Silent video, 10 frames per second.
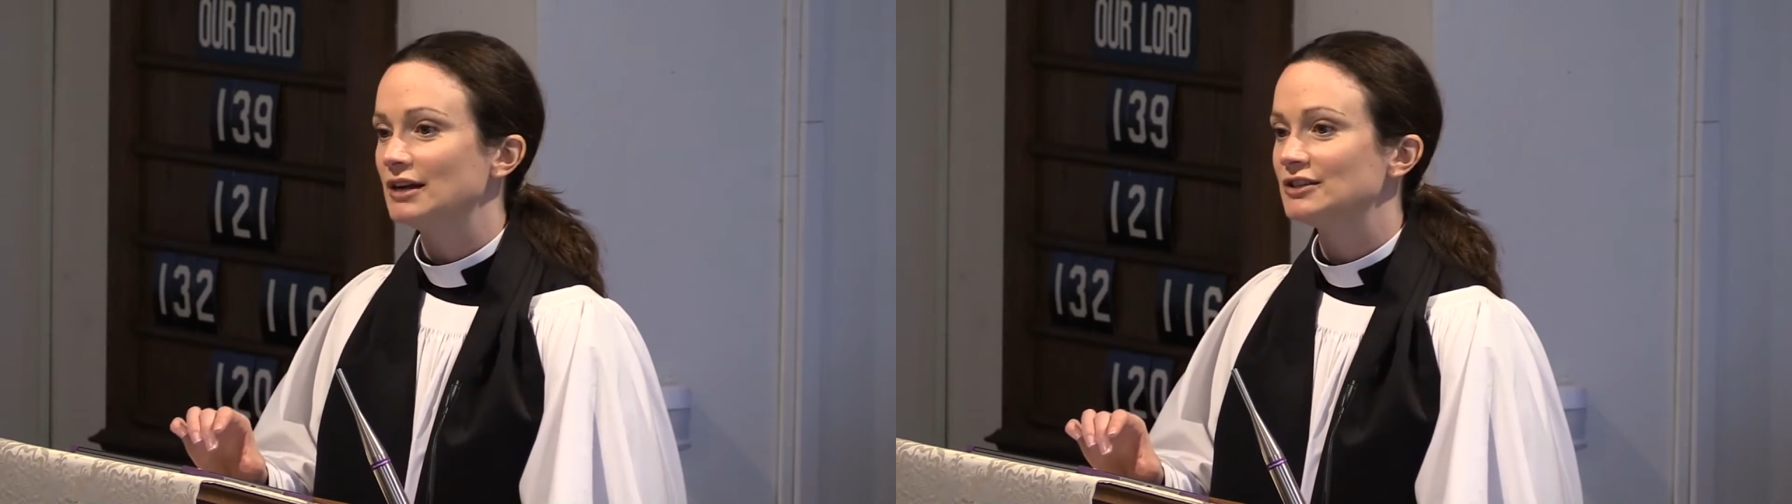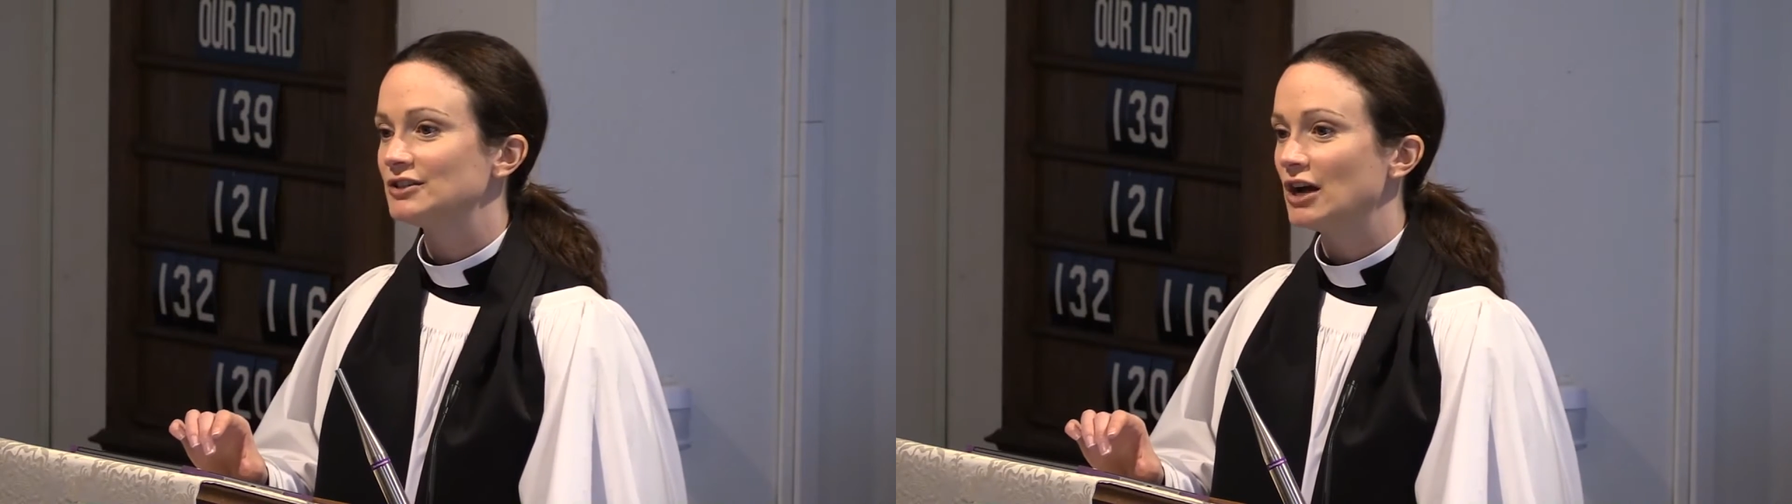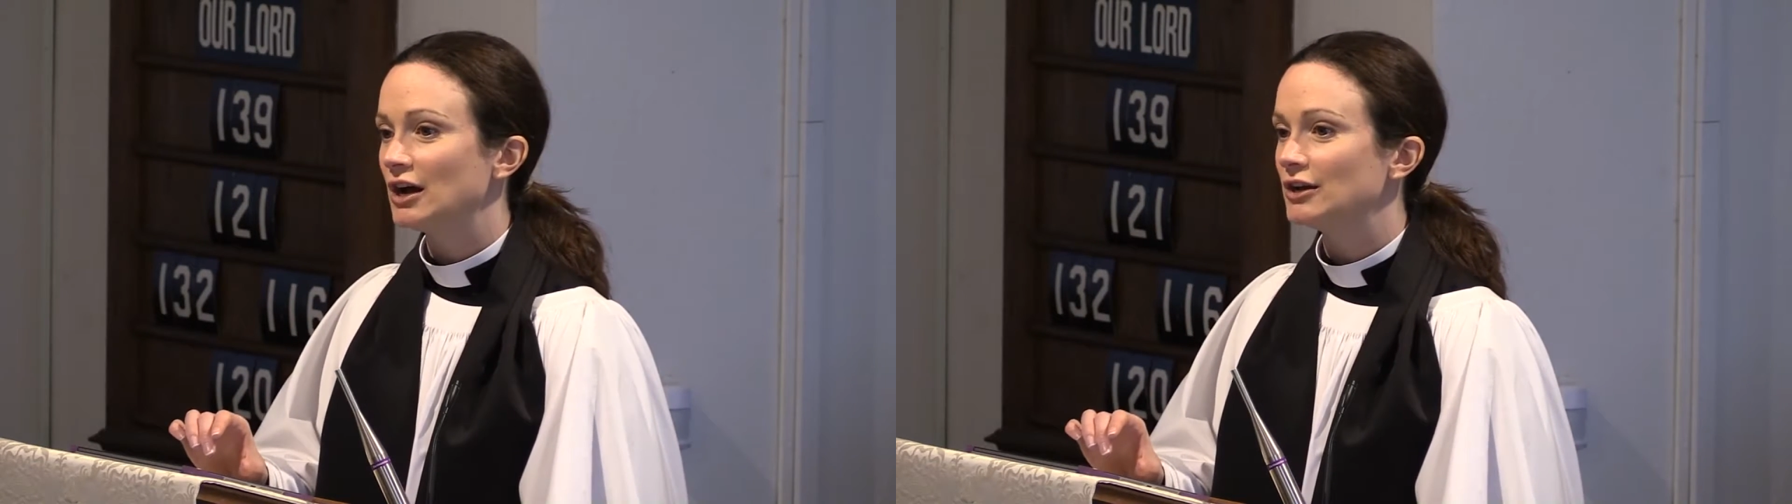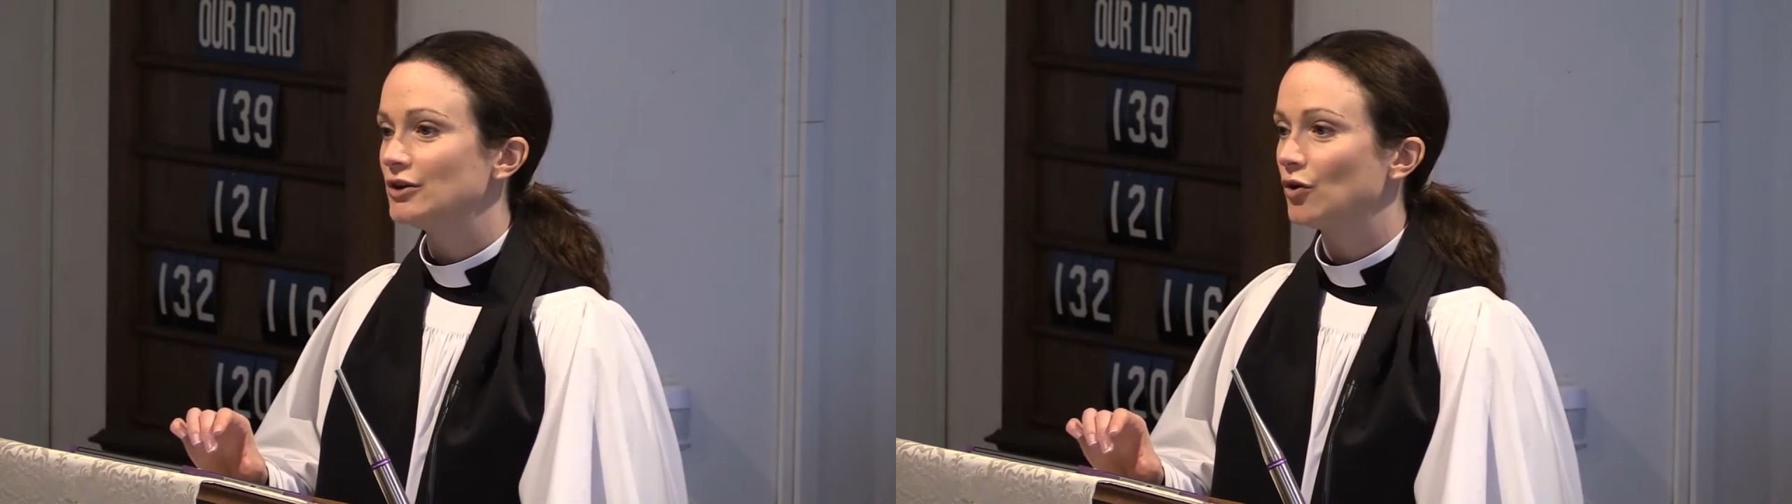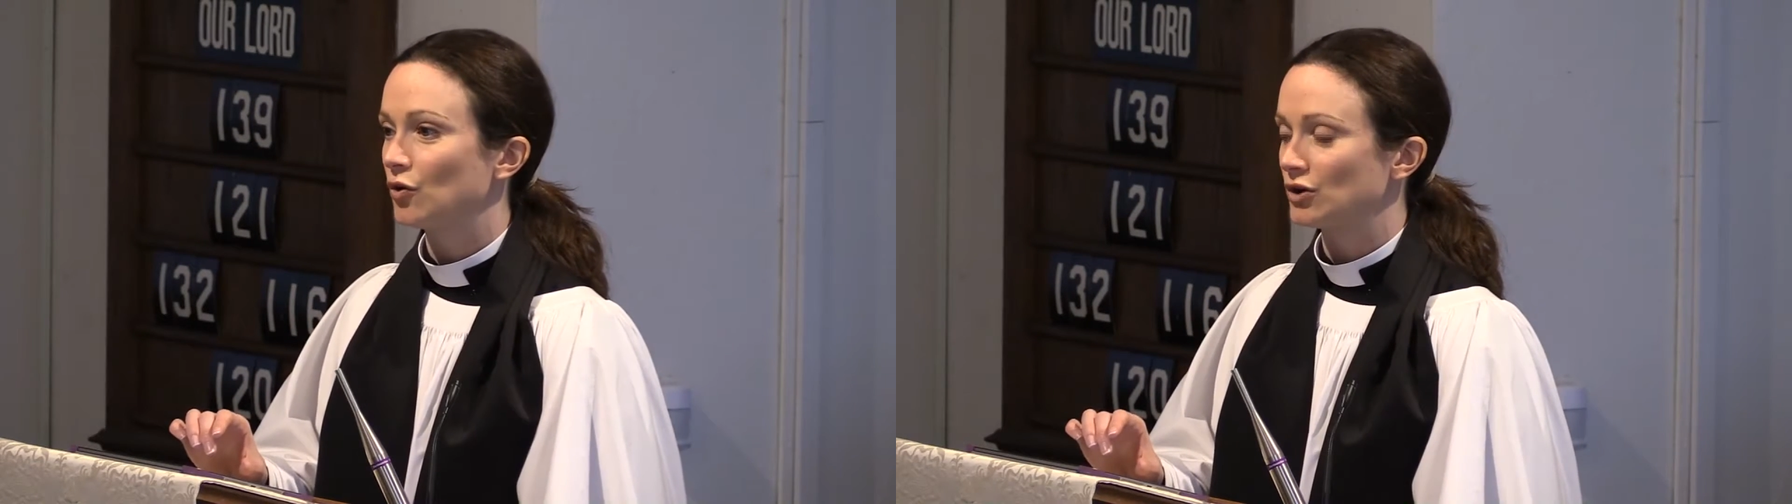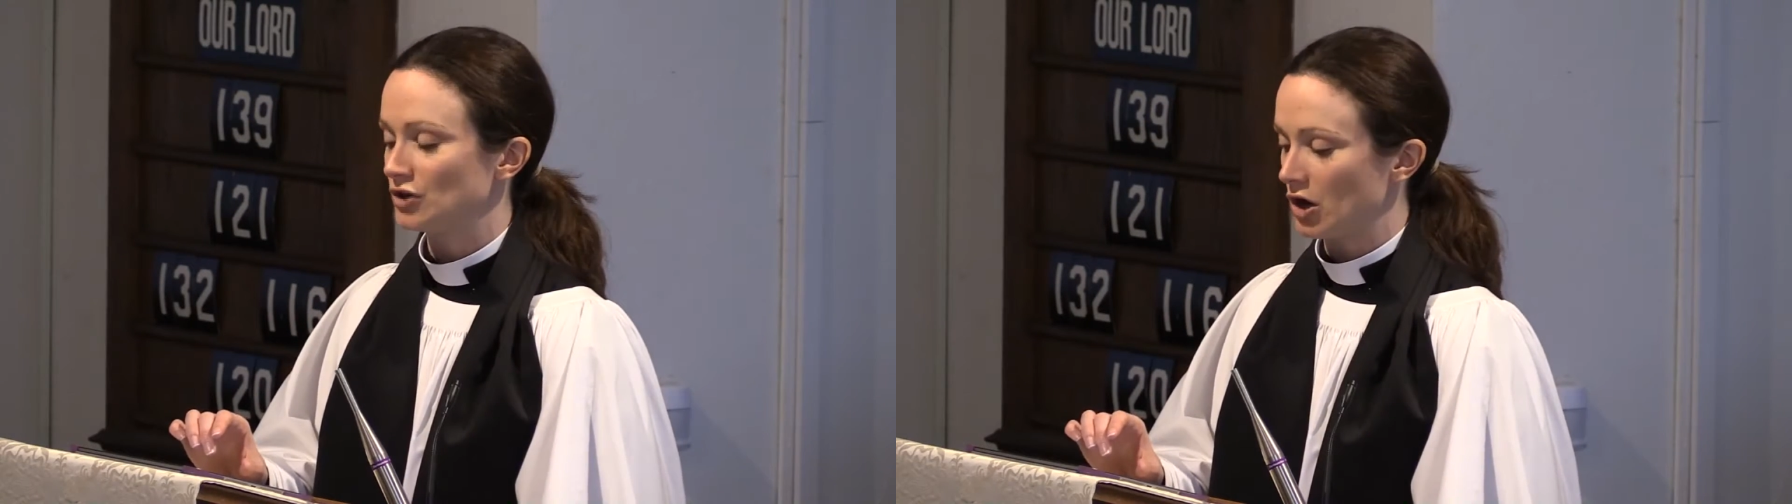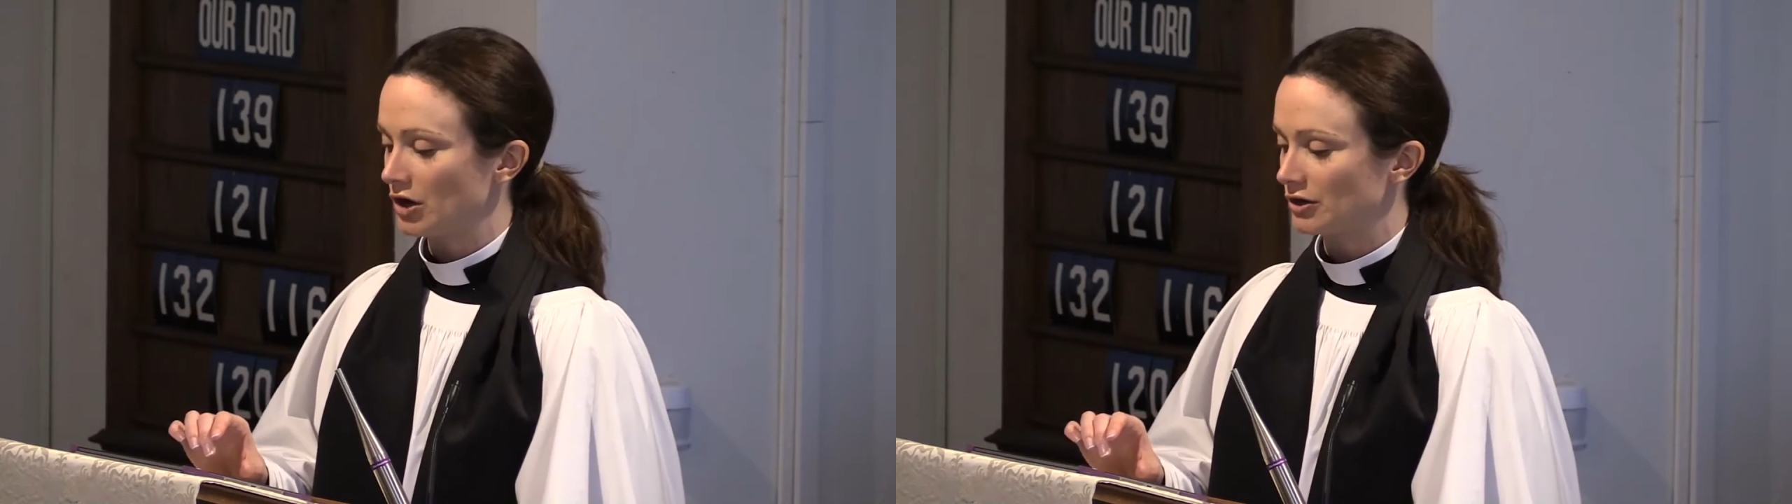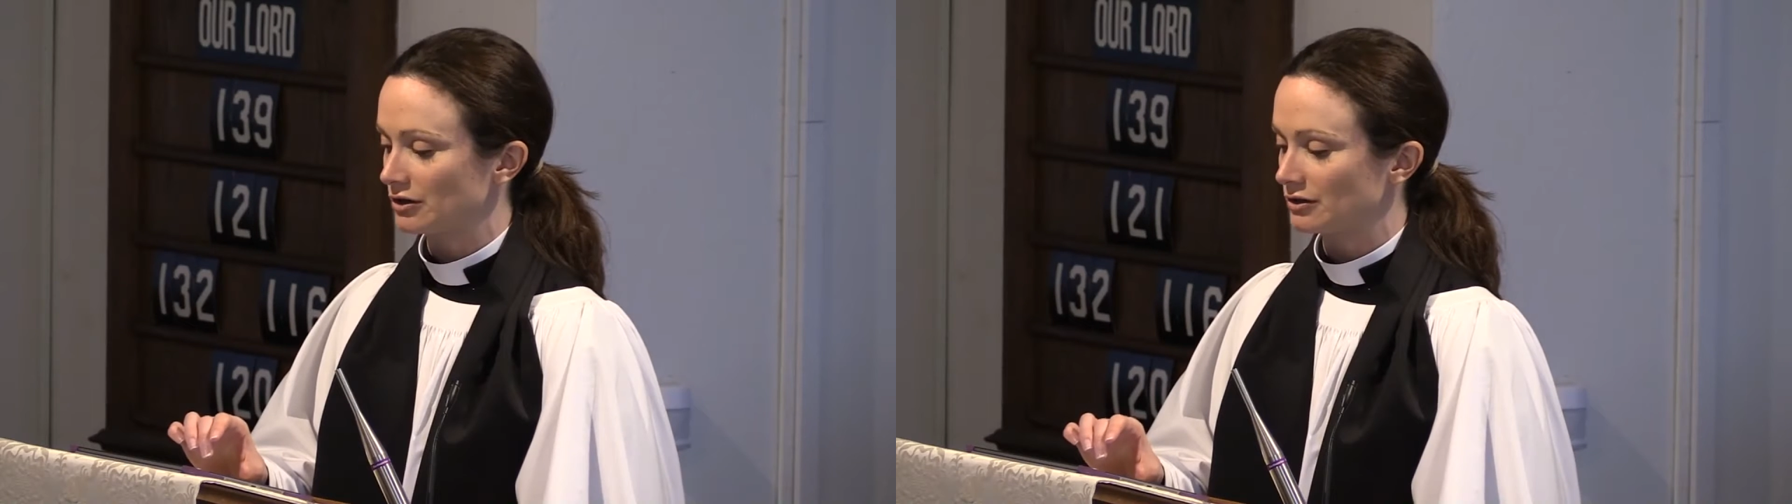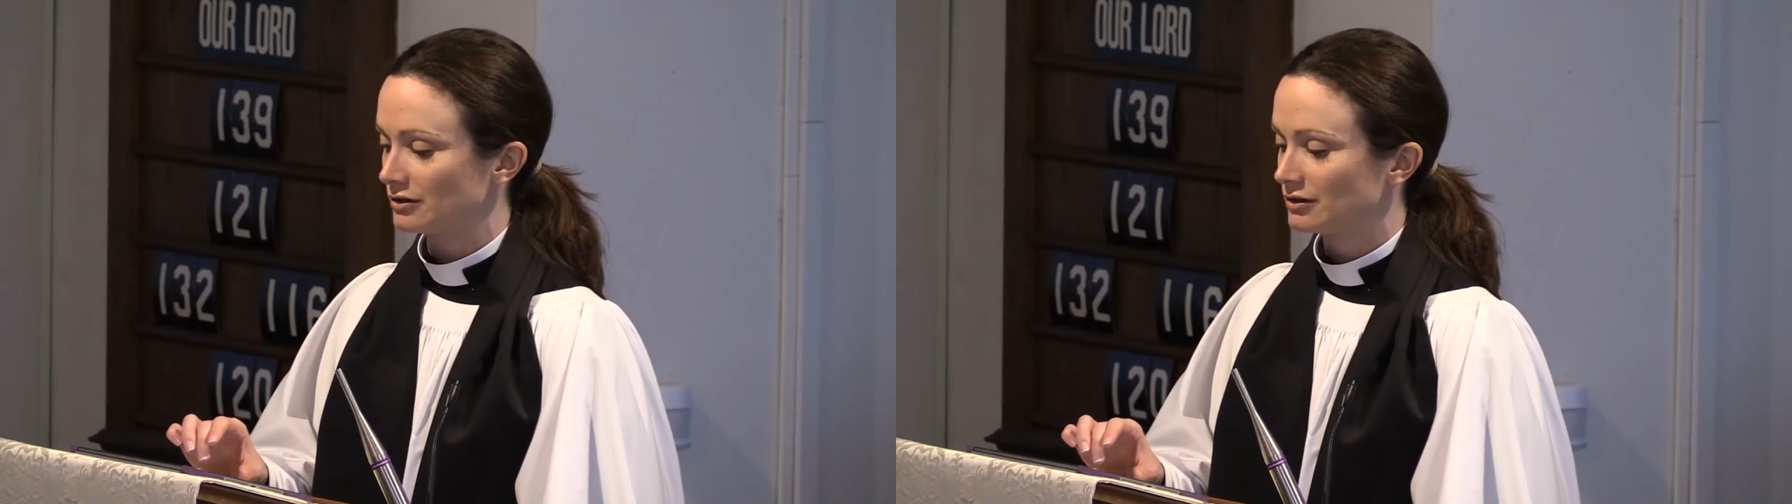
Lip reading: Son or daughter,